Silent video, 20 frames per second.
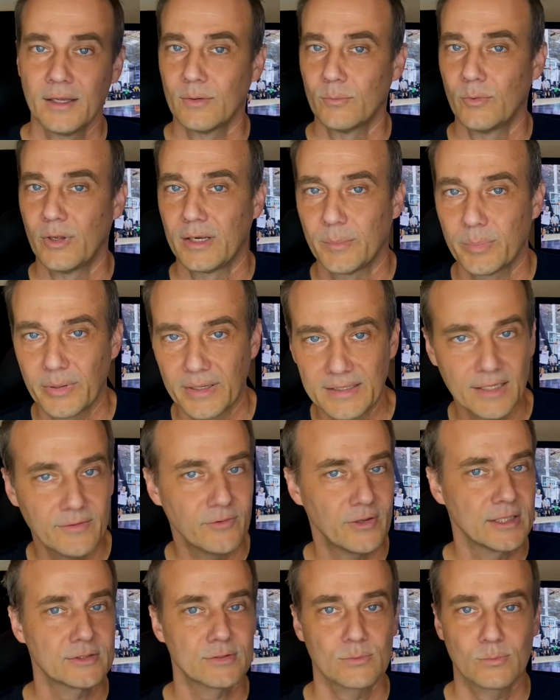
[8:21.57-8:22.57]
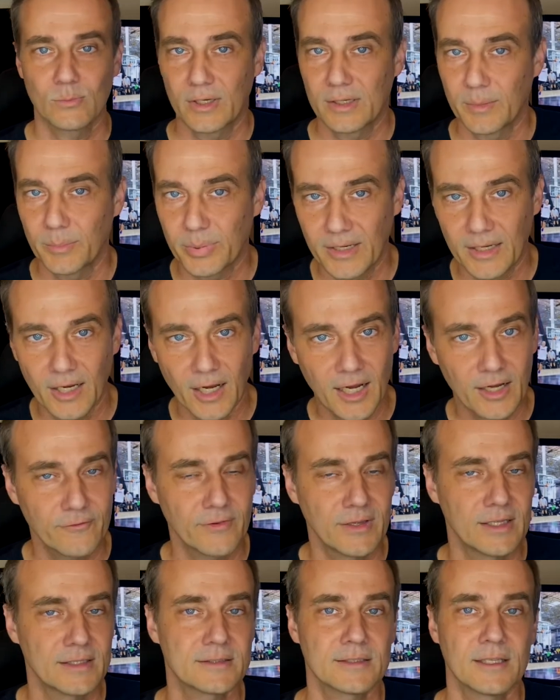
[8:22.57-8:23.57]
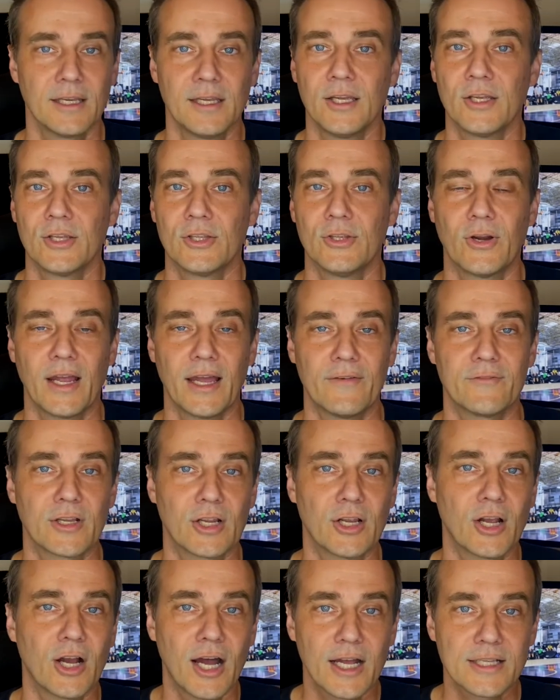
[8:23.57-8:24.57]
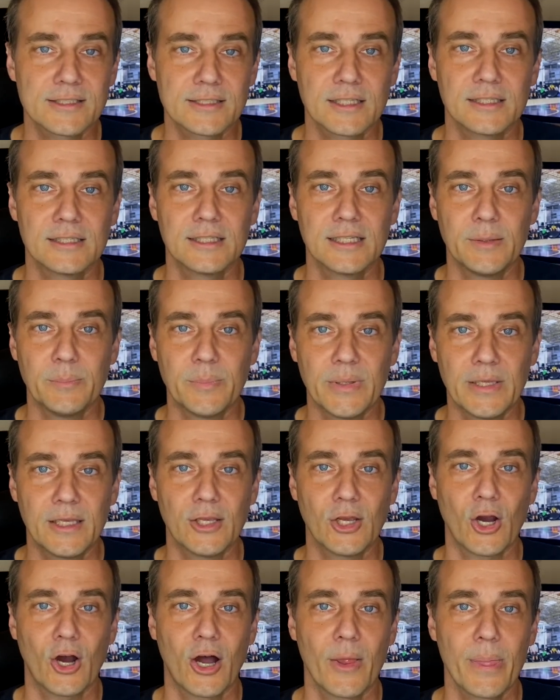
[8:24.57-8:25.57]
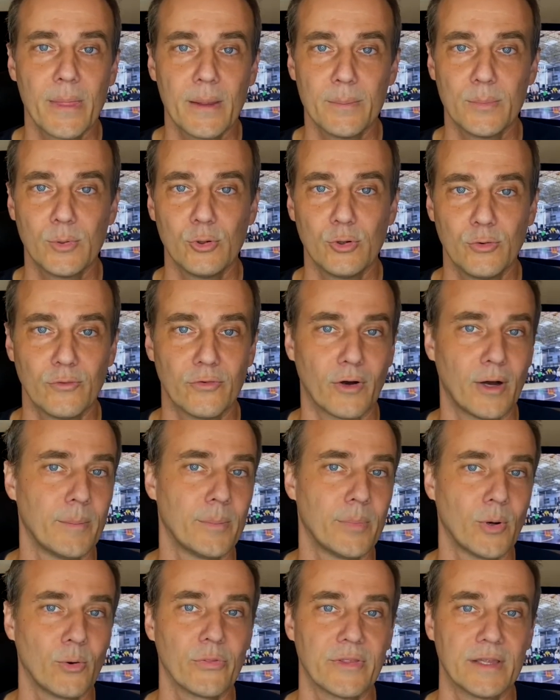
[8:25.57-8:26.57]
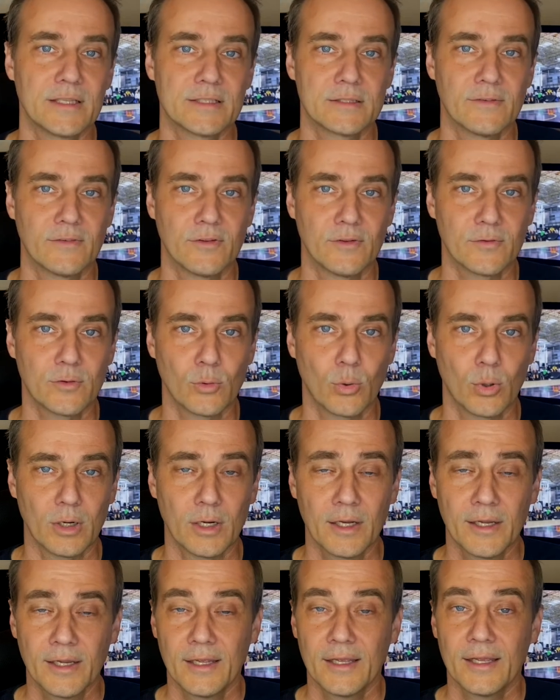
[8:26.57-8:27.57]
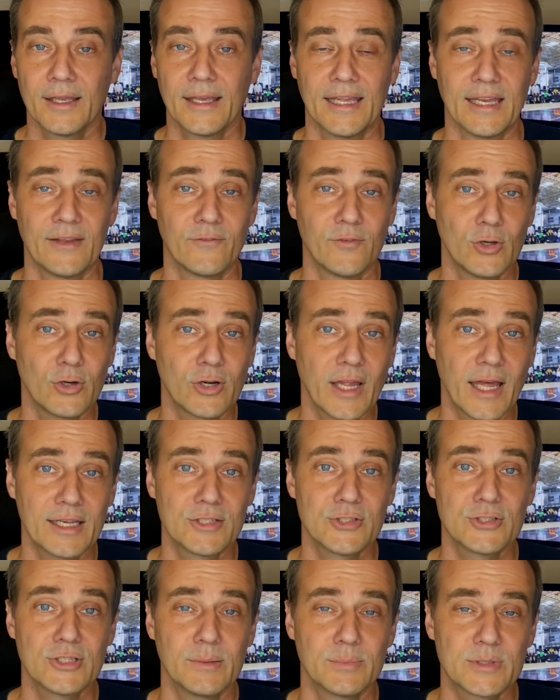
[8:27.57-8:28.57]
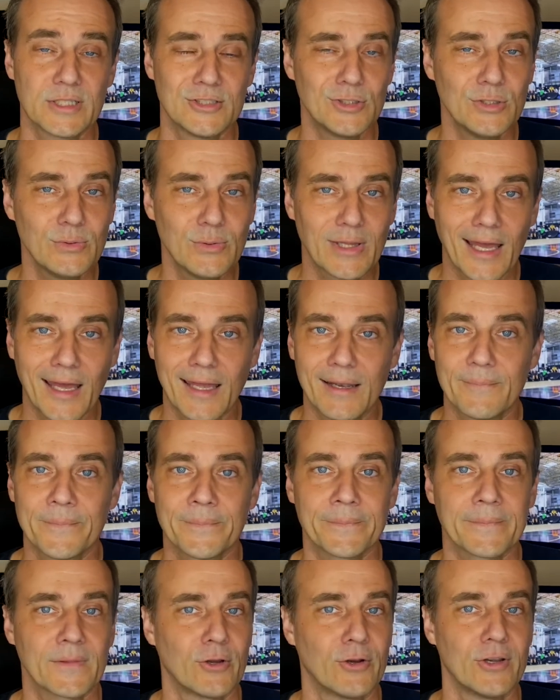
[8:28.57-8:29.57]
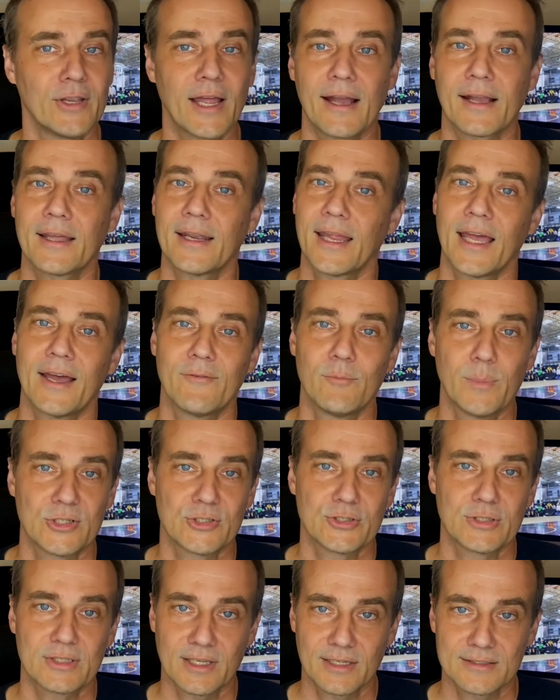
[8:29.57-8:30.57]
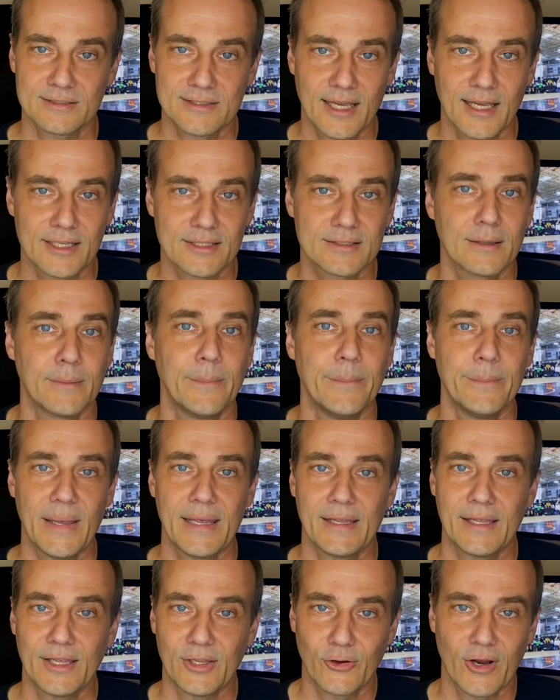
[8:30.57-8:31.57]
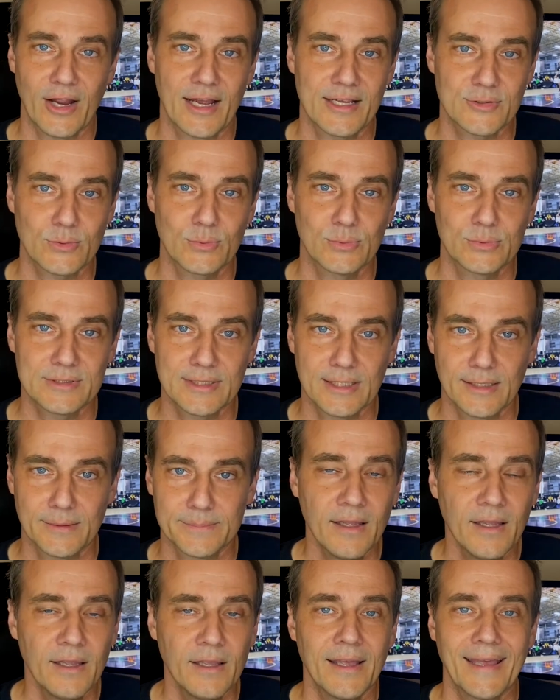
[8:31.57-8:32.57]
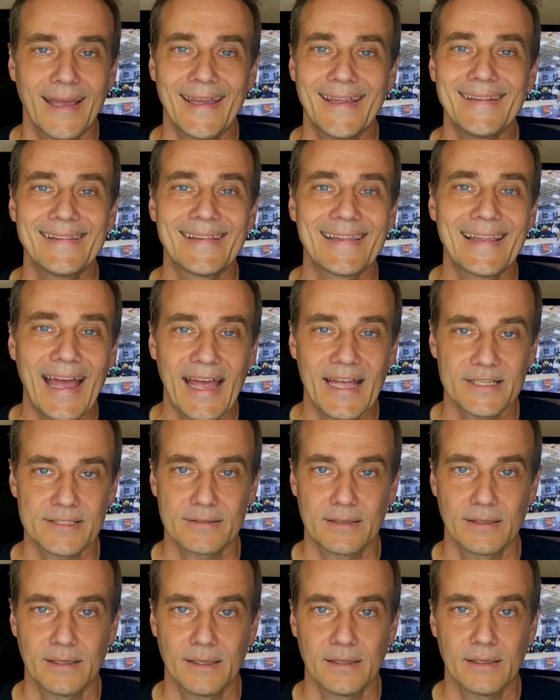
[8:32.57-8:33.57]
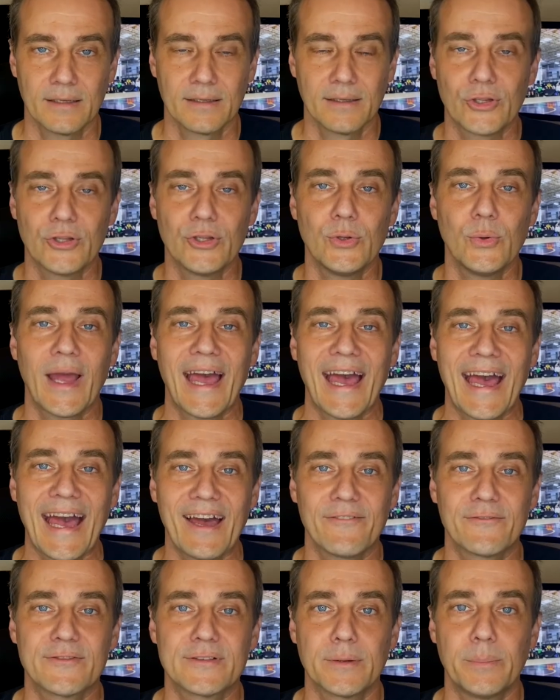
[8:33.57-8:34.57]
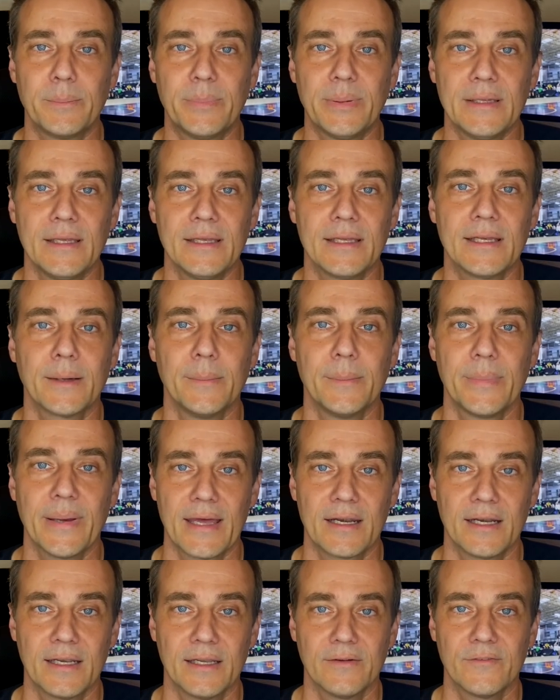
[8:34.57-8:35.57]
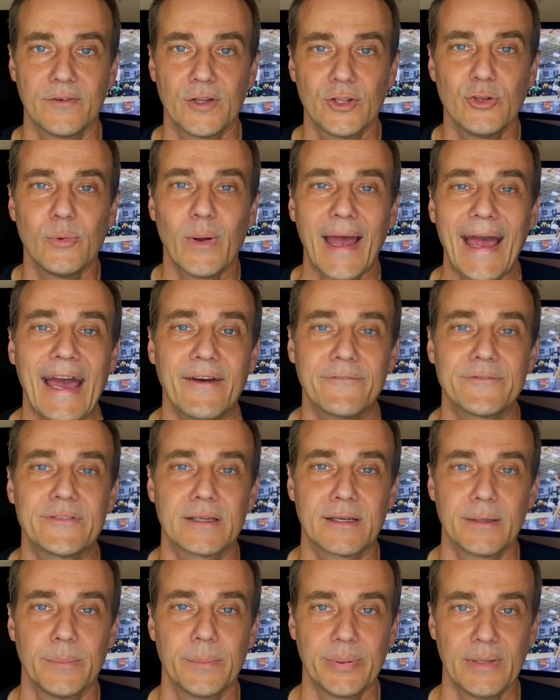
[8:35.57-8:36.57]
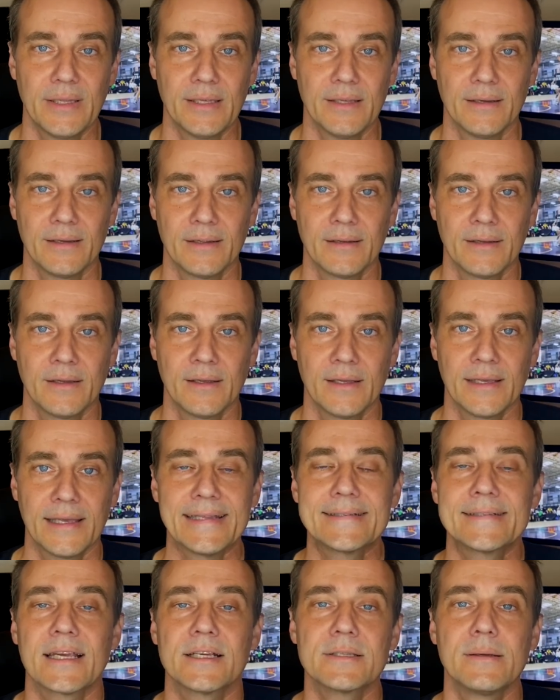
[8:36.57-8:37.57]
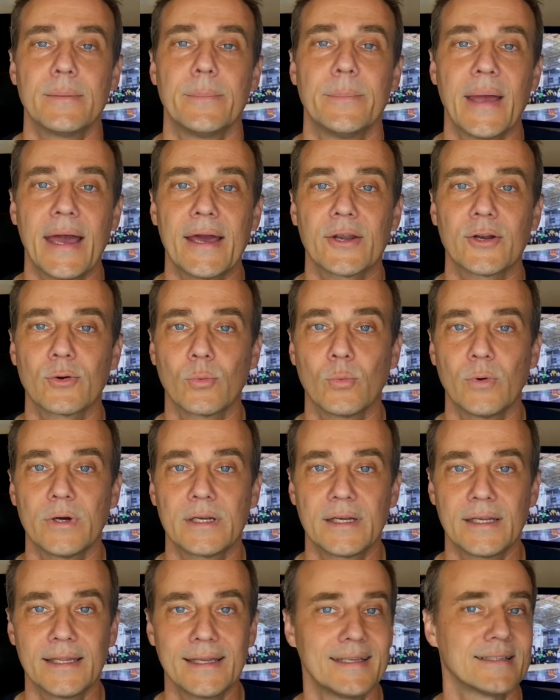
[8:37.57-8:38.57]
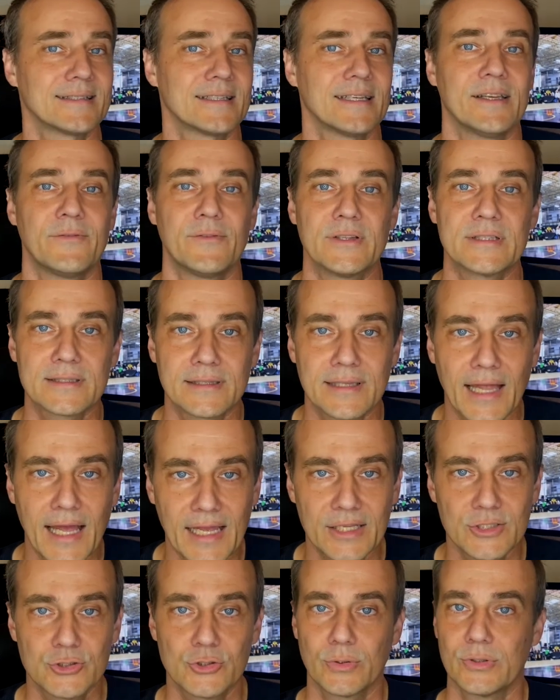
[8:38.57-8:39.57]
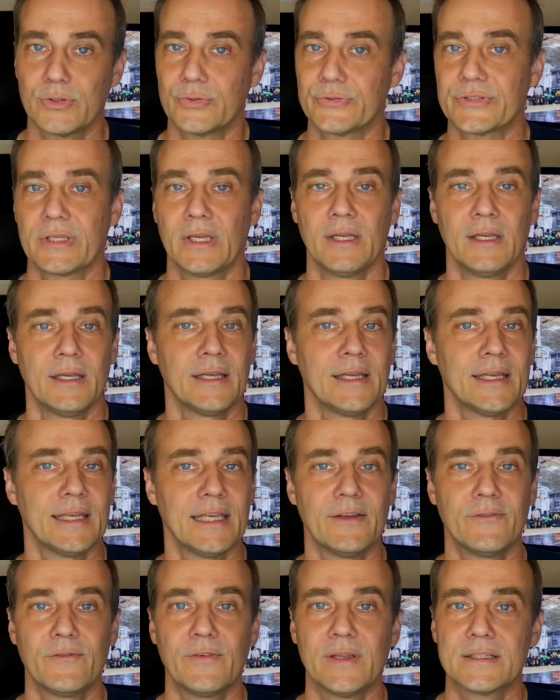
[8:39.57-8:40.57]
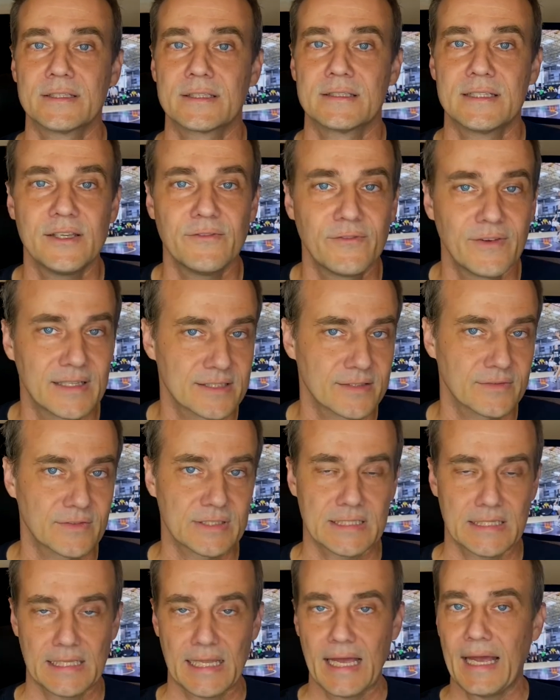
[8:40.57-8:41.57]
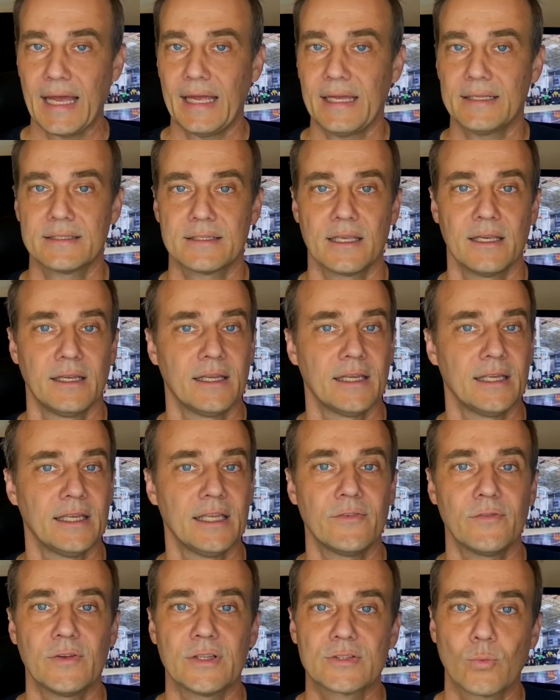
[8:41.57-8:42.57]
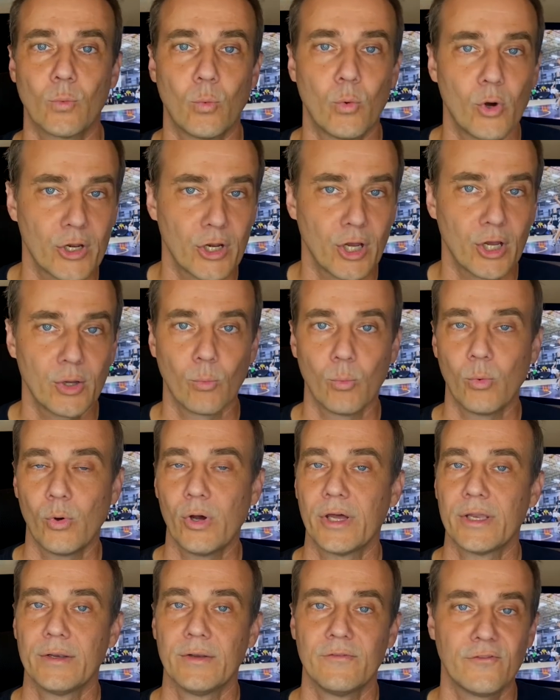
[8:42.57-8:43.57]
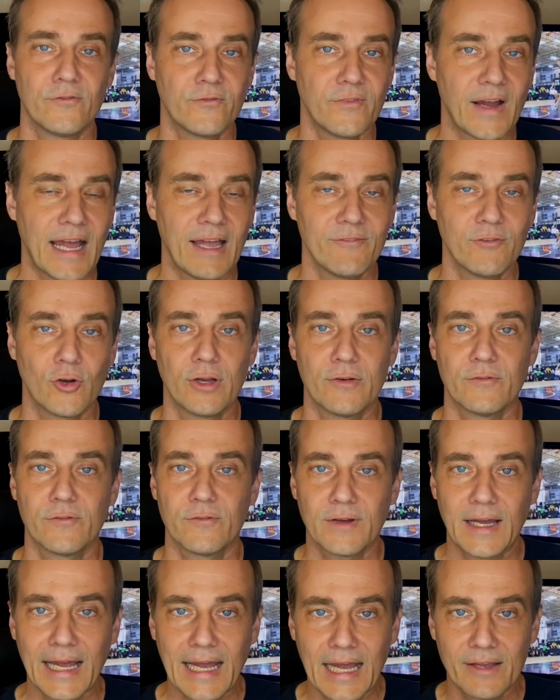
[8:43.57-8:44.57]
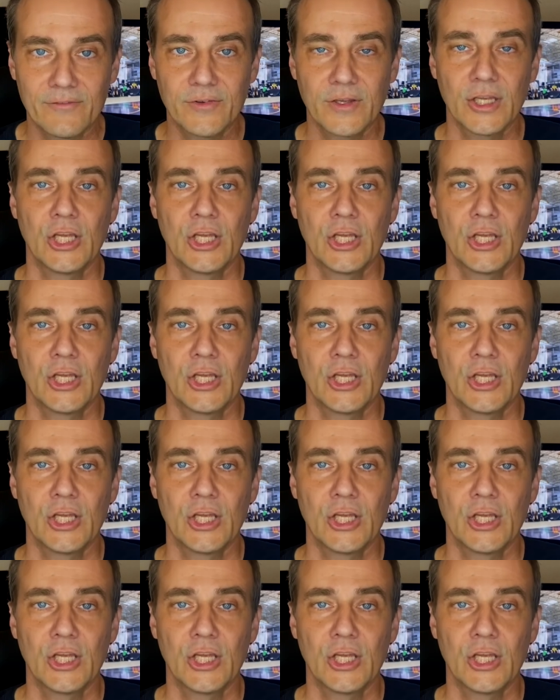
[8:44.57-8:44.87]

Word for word: Run and play defense, run and play offense. You have to constantly be on the move on both ends of the floor. And if you're not in shape to do that, you're not going to have much success making your high school team. And lastly, you have to be competitive. You have to compete. It doesn't matter what it is, if it's line drills, if it's defensive slides, if it's one on one, five on five,